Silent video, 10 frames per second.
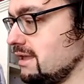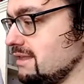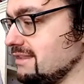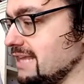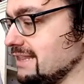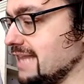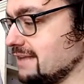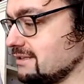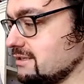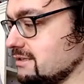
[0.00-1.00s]
Then
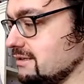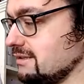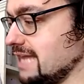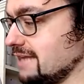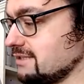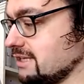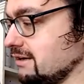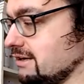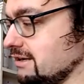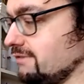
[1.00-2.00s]
that's
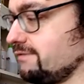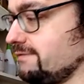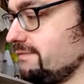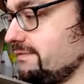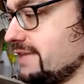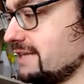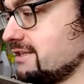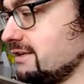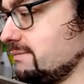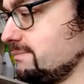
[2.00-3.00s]

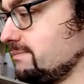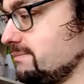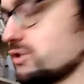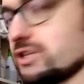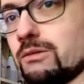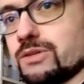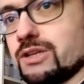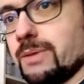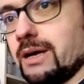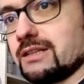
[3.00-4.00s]
the sculpture
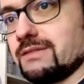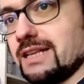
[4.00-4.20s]
part of it.